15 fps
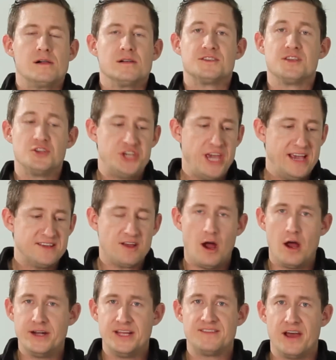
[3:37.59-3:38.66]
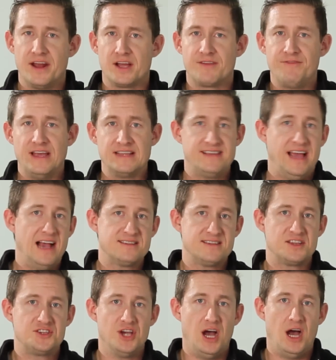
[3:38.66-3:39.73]
So Jay's already done a
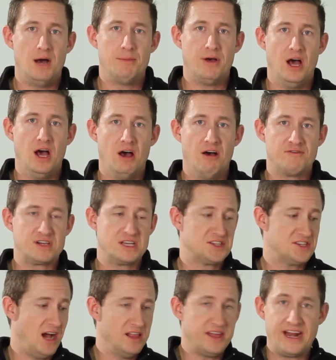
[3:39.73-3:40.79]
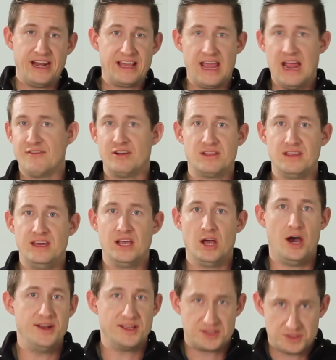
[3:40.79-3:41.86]
fantastic job of consolidating everything
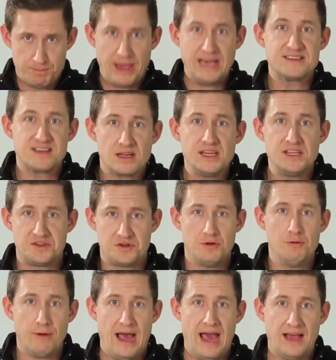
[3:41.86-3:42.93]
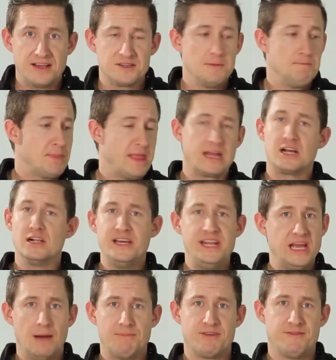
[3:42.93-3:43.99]
onto basically two racks and
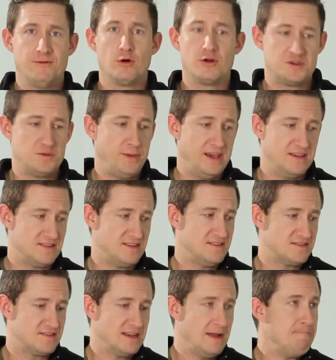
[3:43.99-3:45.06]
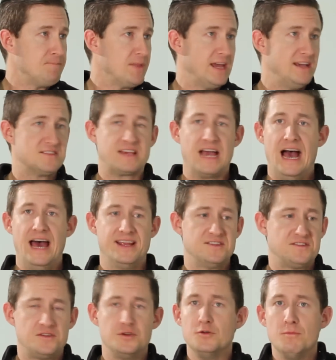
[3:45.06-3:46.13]
cleaning up the floor space. He's got
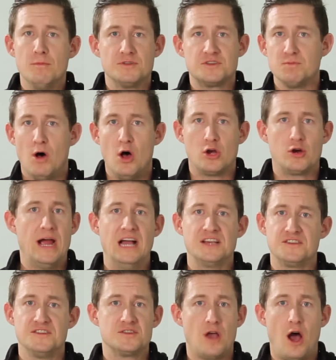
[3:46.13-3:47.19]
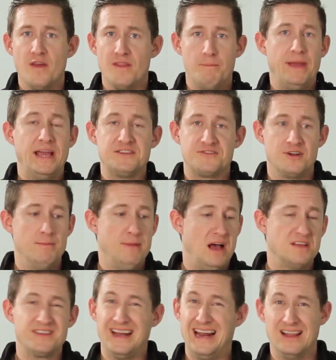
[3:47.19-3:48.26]
his two small crashes on the bass drum
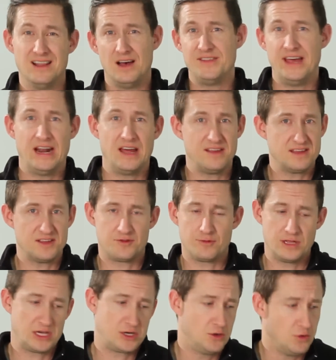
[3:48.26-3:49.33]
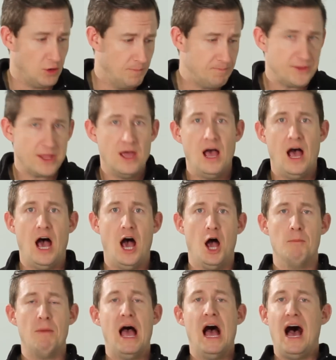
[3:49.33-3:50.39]
mounts, and I love that. I think that's really cool.
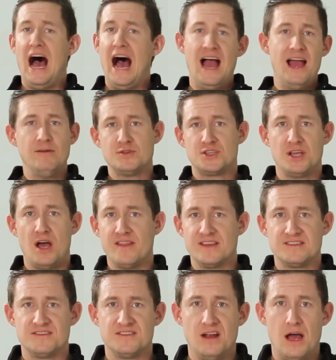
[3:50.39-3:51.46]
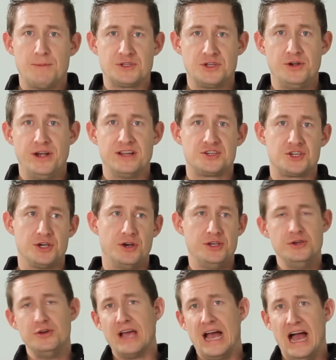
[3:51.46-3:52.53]
I saw this as an opportunity to show
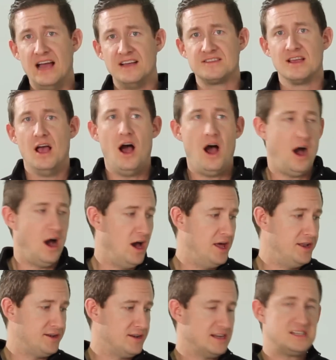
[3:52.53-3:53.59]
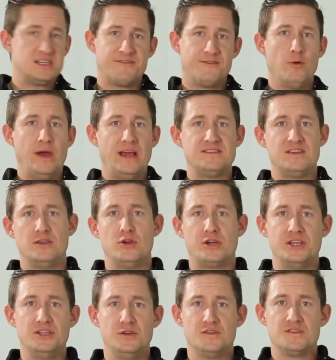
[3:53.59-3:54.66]
you guys on different ways that you
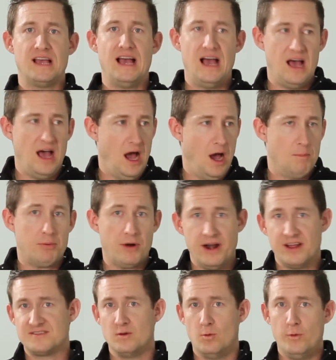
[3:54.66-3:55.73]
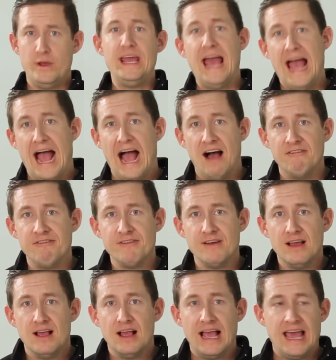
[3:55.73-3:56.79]
can use products that we have
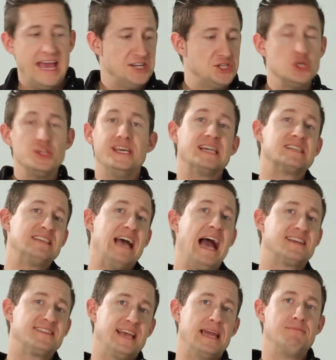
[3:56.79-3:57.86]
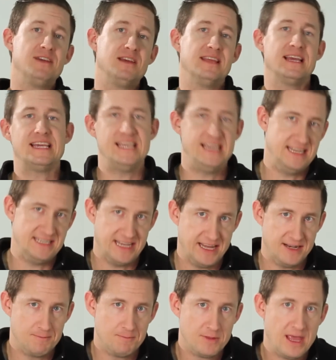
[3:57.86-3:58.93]
and do the exact same thing that he
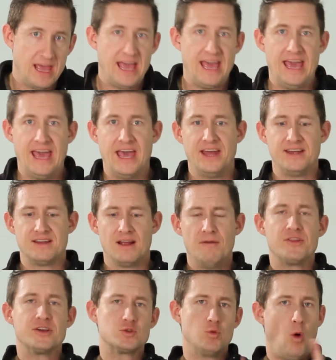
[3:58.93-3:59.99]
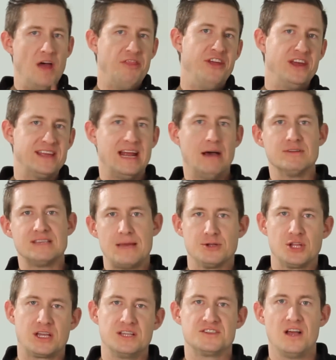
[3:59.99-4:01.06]
did. And there's one thing that I was able
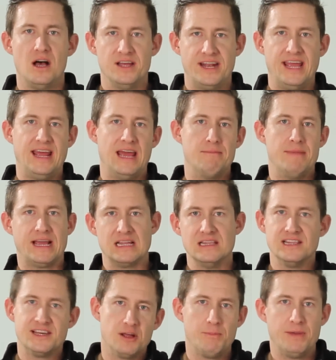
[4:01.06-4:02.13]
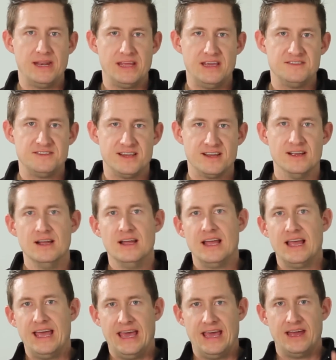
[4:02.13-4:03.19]
to consolidate and make a little bit easier,
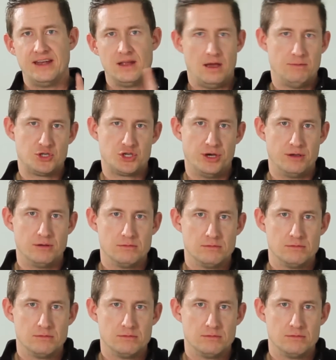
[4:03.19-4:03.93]
and I'm going to show you.